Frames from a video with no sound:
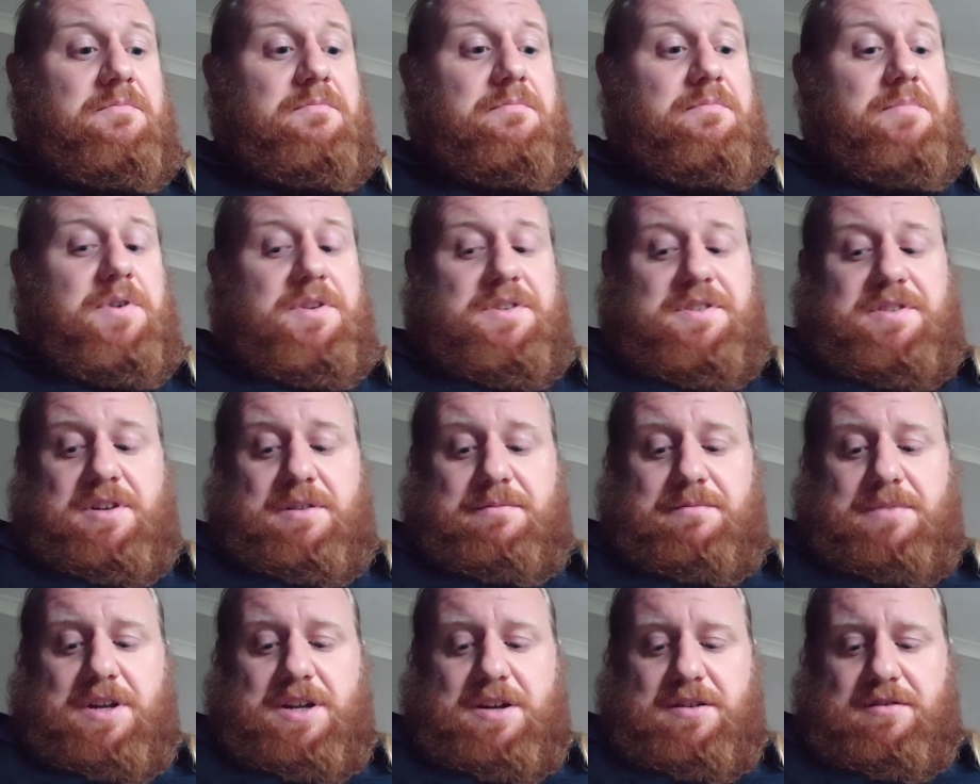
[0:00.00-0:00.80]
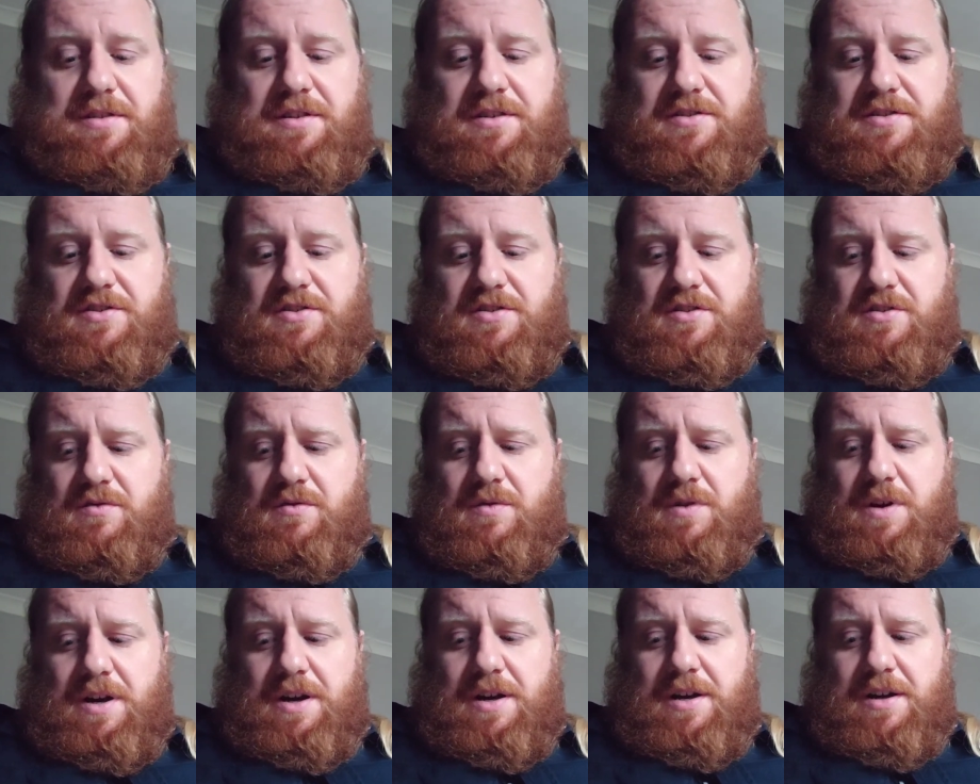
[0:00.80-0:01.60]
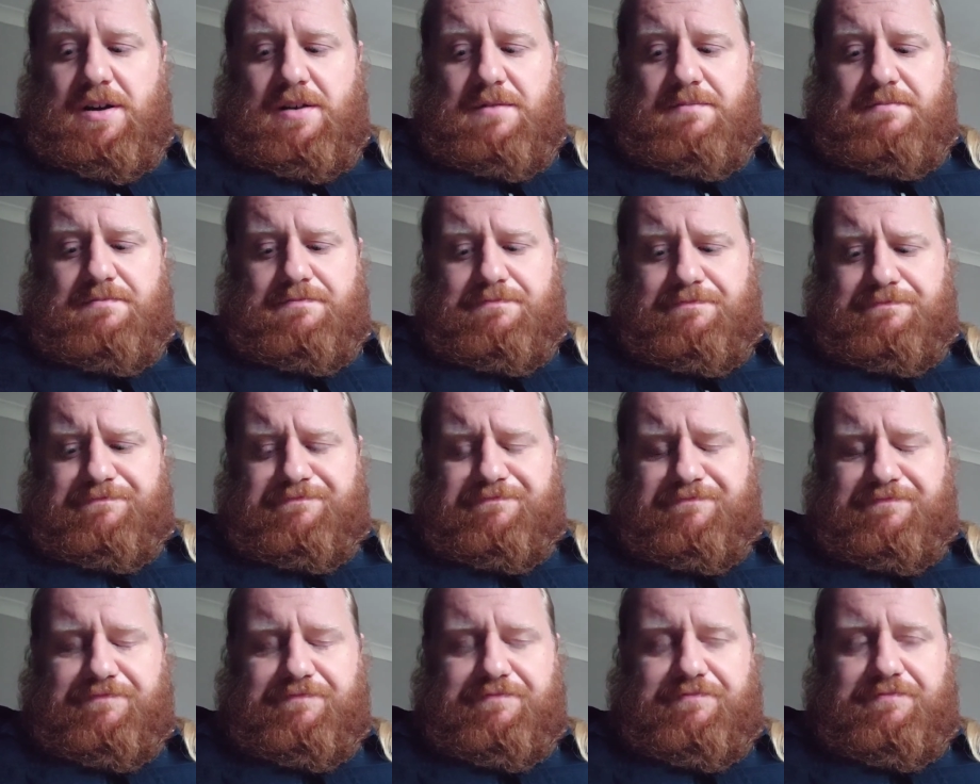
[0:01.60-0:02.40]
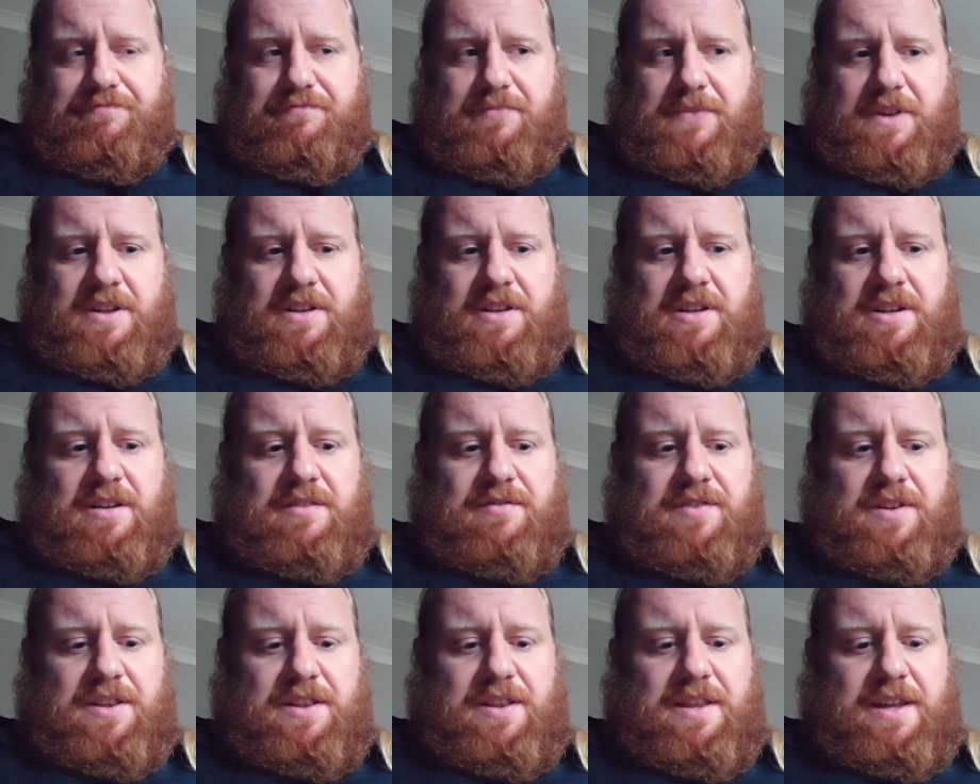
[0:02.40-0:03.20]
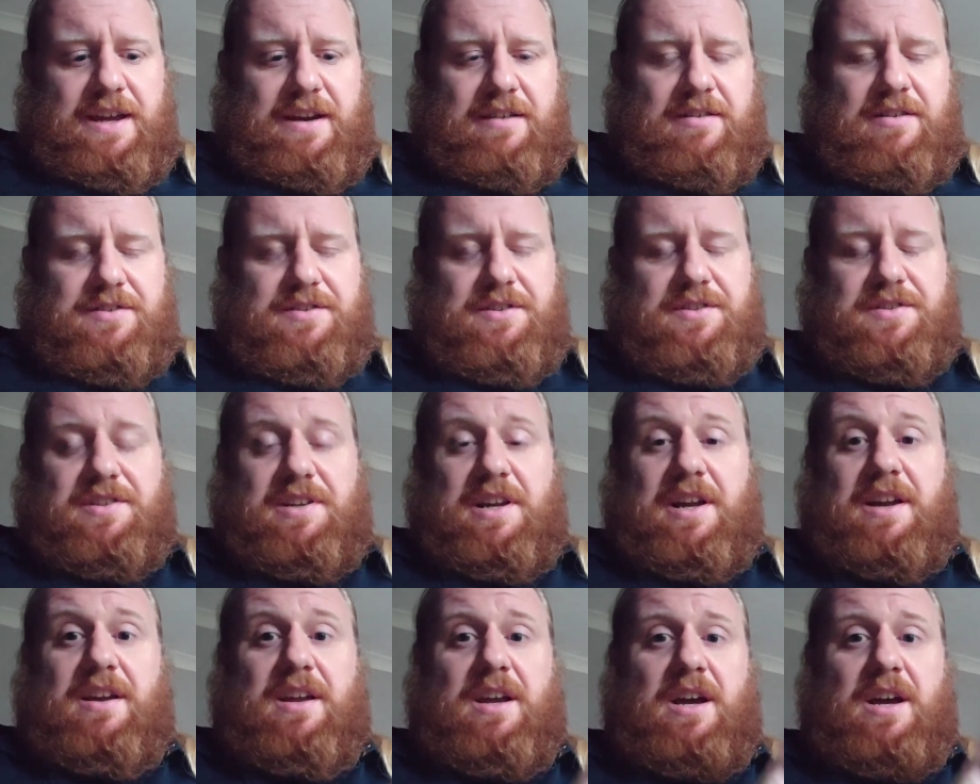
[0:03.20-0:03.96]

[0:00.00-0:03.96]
But I'm going to leave it there, as I say.